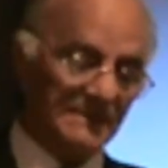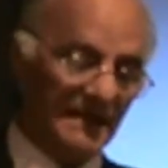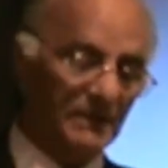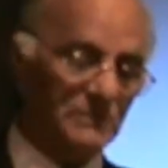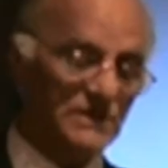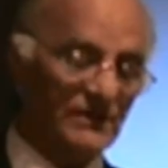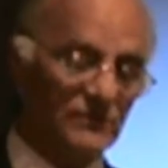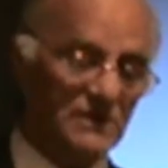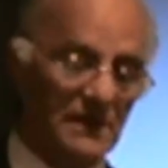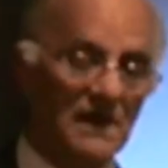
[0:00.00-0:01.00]
Now that was
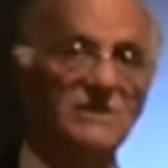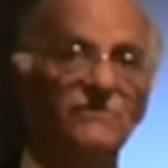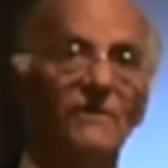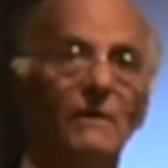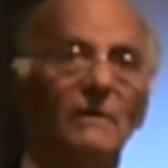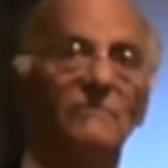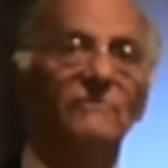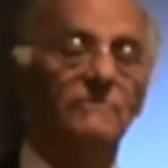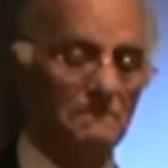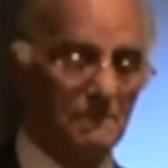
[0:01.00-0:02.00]

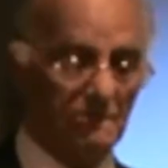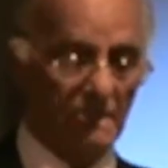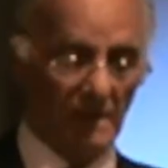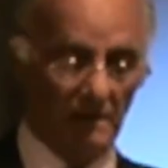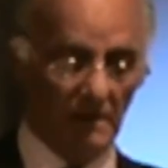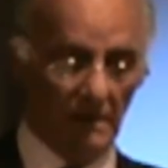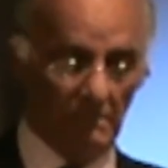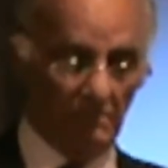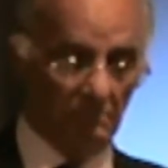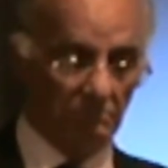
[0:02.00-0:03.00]
1785.
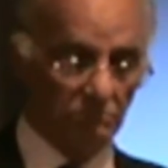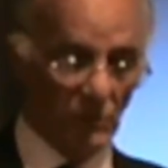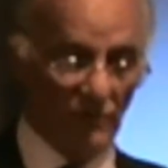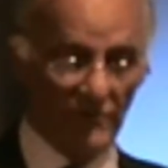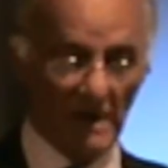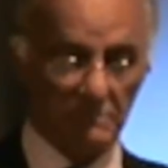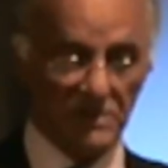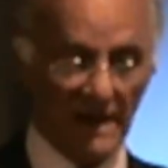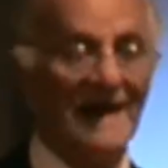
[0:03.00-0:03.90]
Moving up to